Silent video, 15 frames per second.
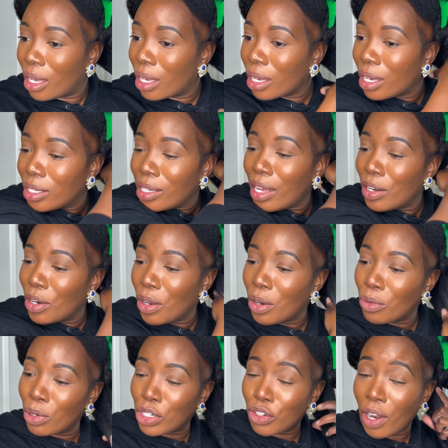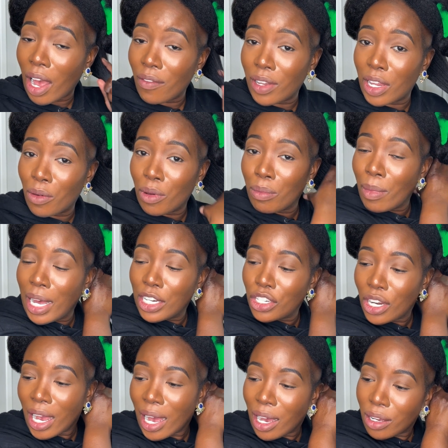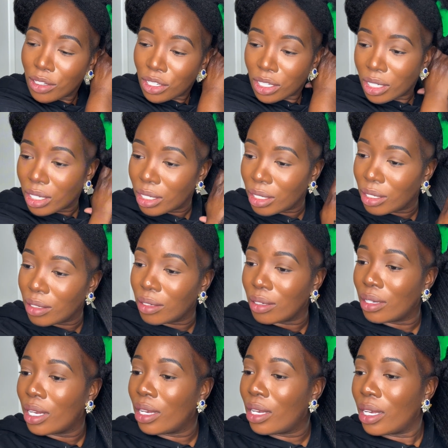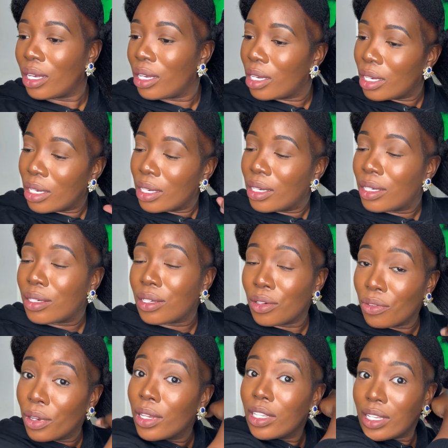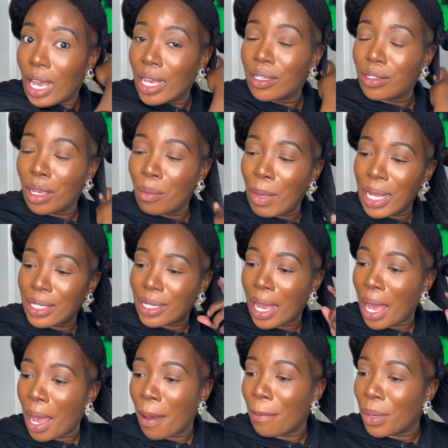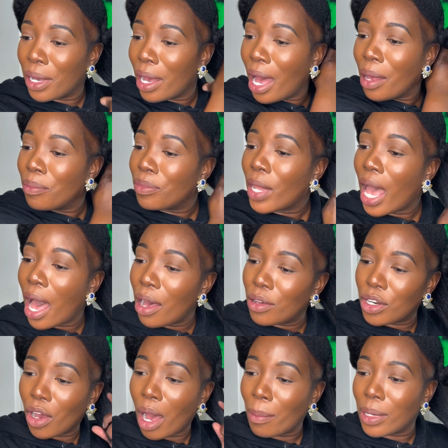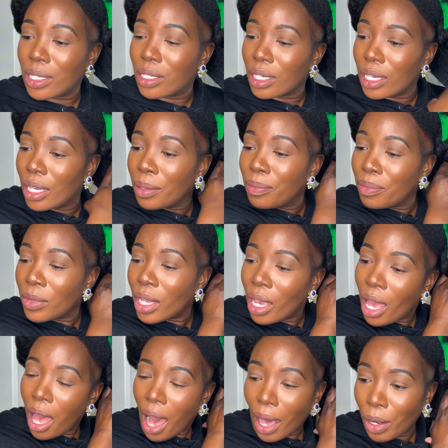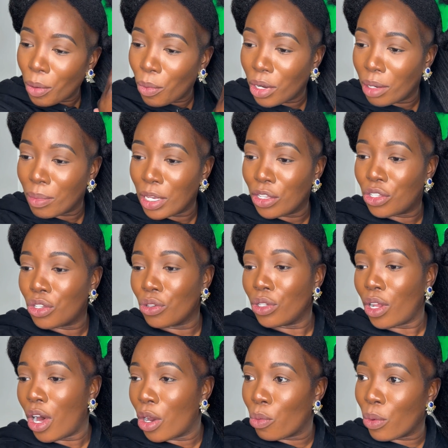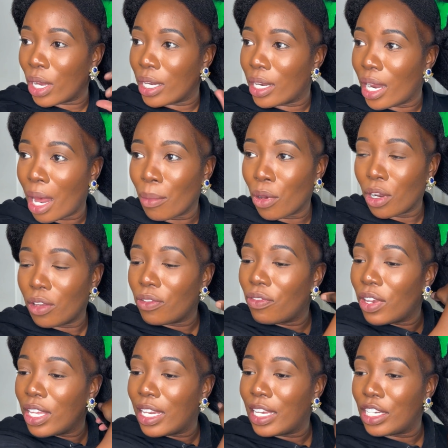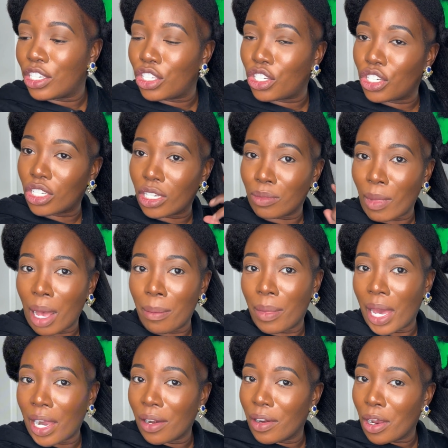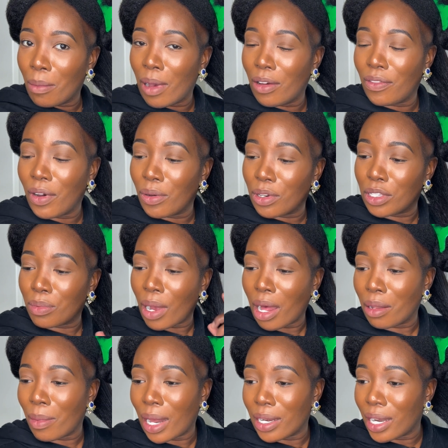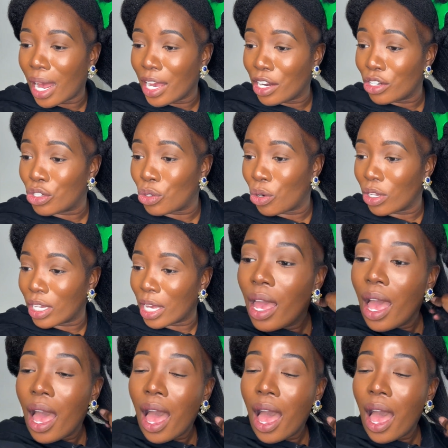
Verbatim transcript: because I know with traveling with my child, she can she really takes up my time, but I don't know. I'm going to see. I don't want to be too long-winded. I'm going to finish because my battery on my phone is probably about to die here shortly.